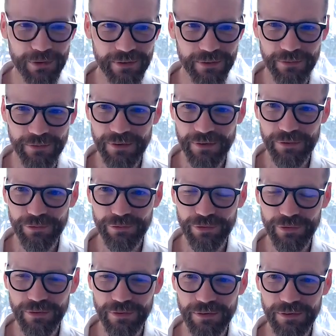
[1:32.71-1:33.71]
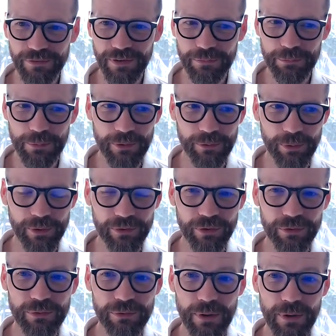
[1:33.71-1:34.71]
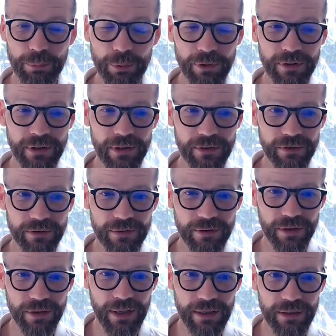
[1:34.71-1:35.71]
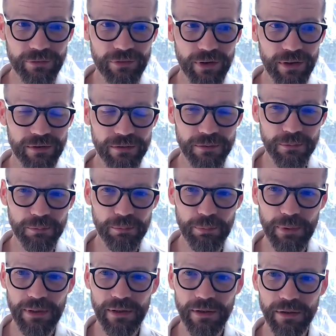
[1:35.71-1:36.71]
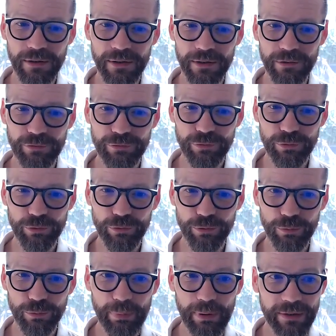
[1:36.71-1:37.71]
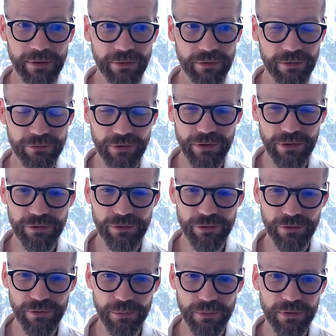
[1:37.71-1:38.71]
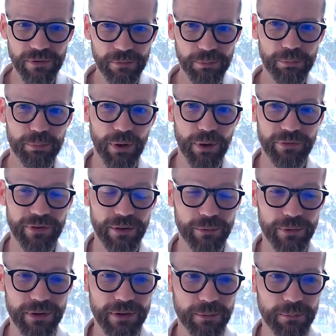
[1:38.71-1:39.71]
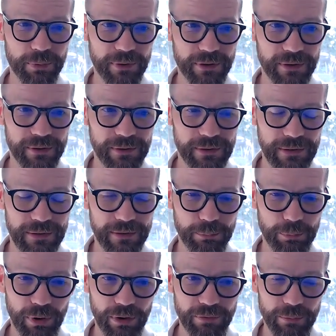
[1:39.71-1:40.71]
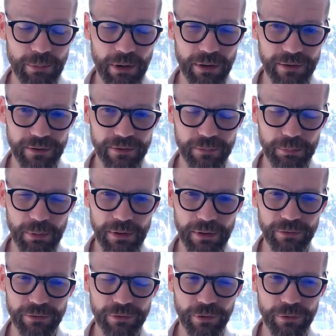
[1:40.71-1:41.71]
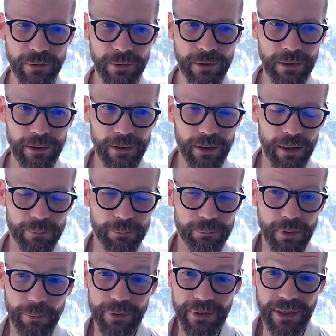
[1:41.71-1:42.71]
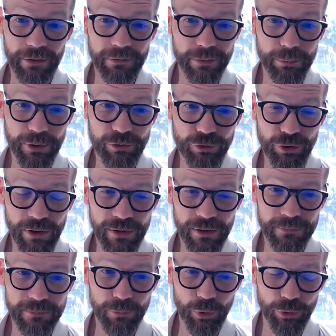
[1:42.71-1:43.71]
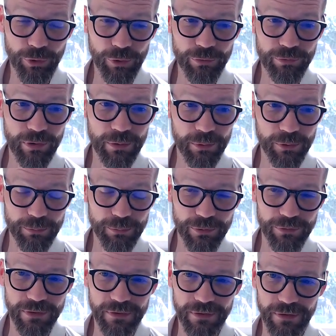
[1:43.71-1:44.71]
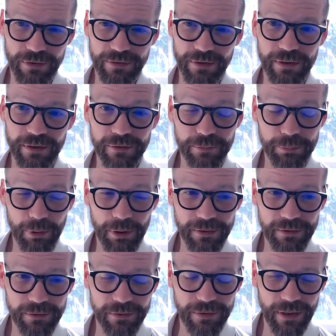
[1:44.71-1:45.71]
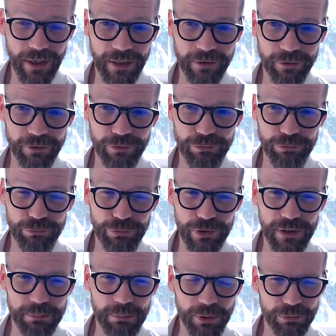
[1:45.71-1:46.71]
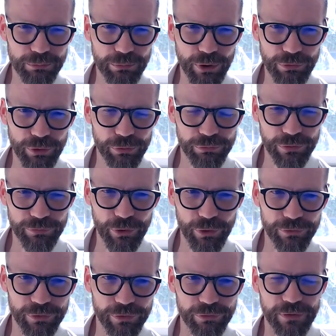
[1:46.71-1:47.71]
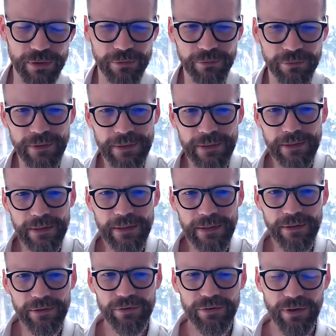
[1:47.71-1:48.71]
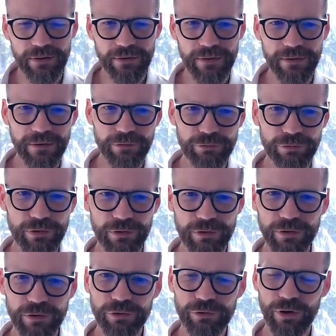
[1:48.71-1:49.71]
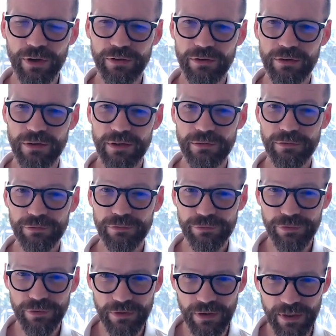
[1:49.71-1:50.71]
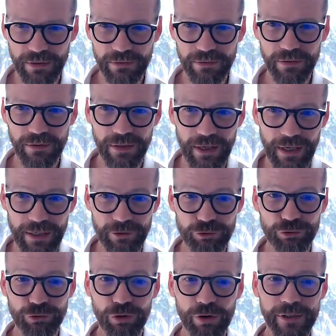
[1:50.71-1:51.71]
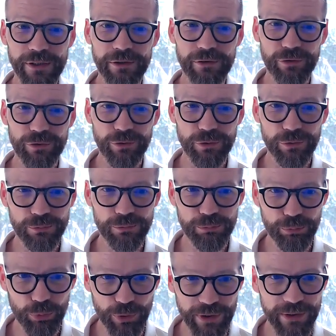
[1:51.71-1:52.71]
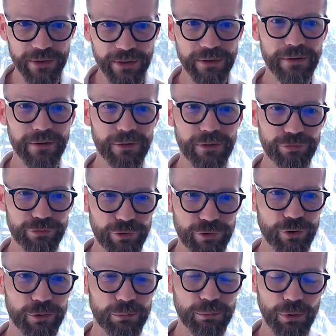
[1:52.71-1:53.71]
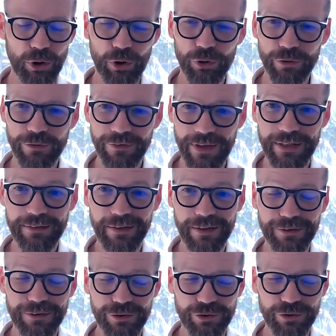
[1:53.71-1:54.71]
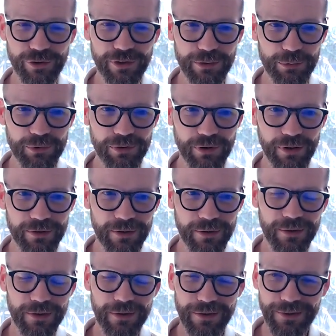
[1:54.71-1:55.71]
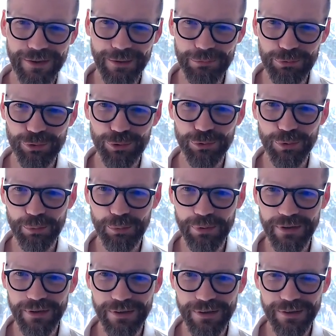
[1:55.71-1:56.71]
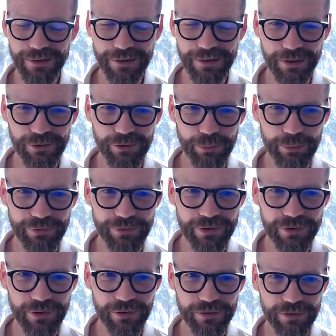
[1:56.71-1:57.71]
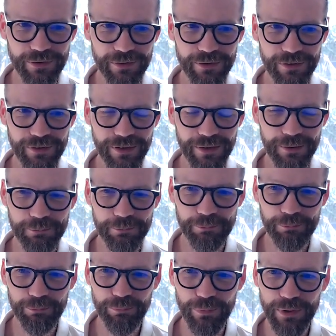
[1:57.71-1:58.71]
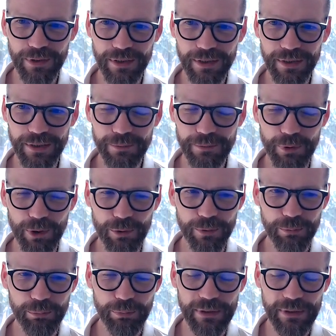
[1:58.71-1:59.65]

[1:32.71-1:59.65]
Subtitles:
Neil. Thank you for having me as well. So, Brendan Ellis, head of data and BI for Pantheon Ventures, which is a private equity company in the private market space. So, I'm an accountant by trade, although very much moved into the data space. And really, my role revolves around setting the vision and strategy for data and trying to bring the firm on that data journey, which I'm sure will be a topic of discussion in a moment.